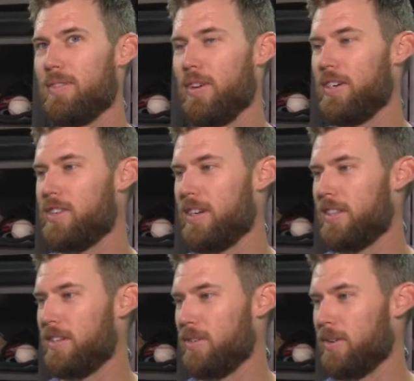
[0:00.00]
greets you
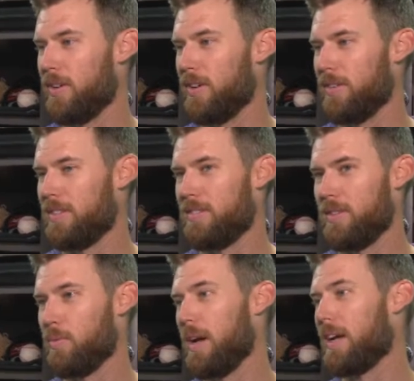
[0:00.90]
at the door or
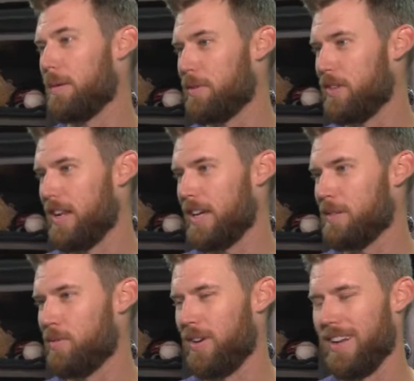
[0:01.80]
you wake up to the
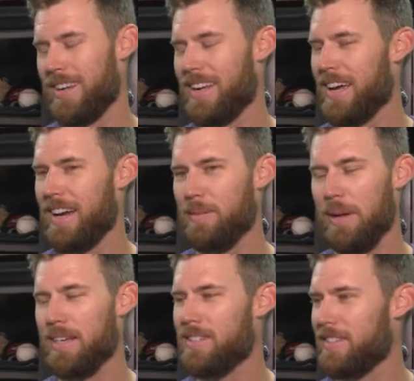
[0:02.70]
next morning, it kind of
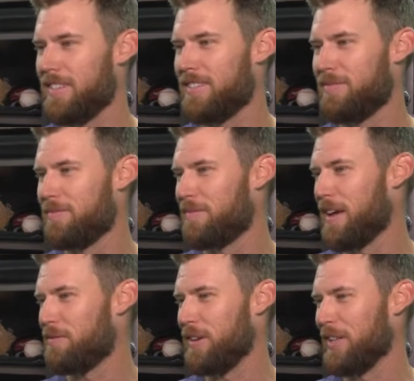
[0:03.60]
makes the,
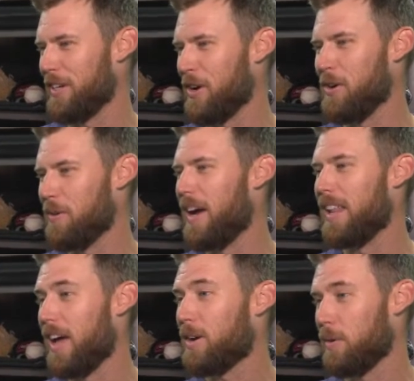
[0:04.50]
that feeling go away
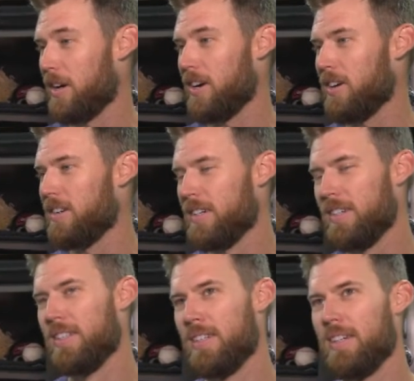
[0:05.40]
a lot quicker,
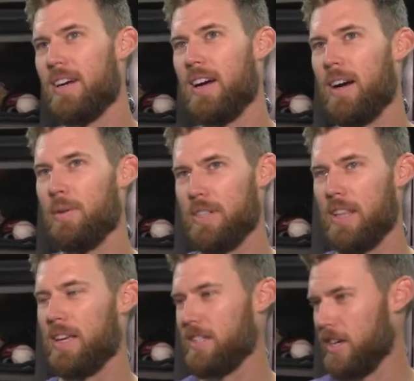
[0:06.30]
uh, which I
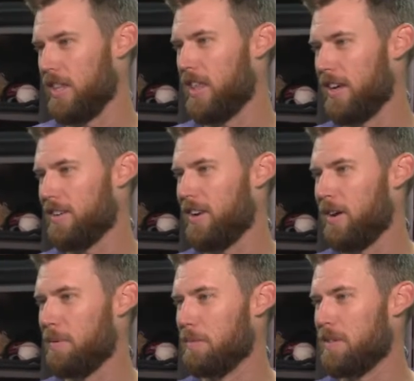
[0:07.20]
think is a good thing. You
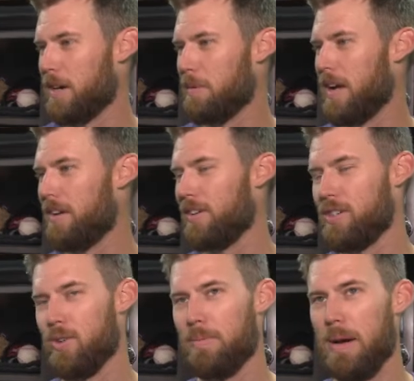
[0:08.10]
know, people talk about having a
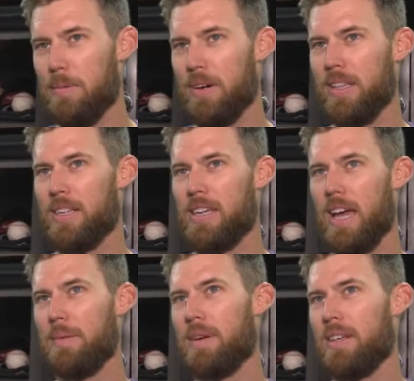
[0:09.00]
short memory in this
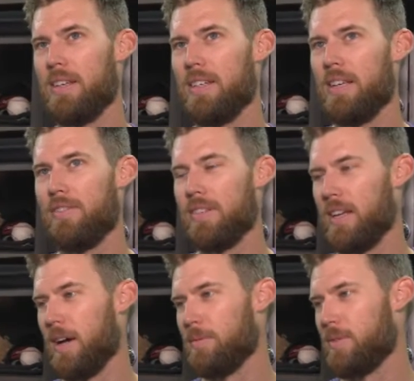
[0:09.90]
game, and it,
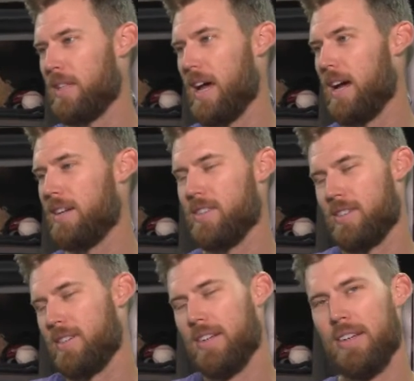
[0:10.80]
definitely helps with that.
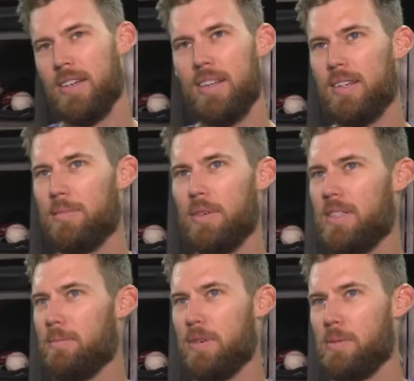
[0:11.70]
Just
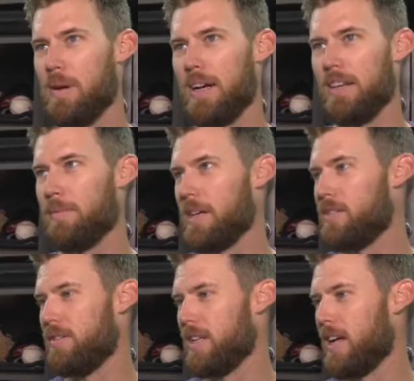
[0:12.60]
puts in perspective,
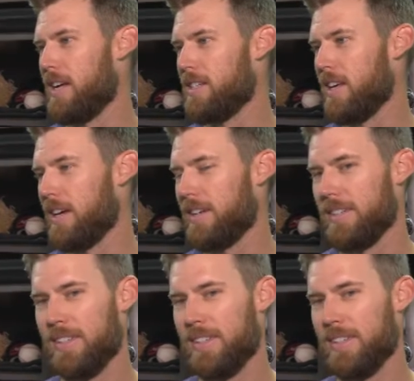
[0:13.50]
makes you realize, like,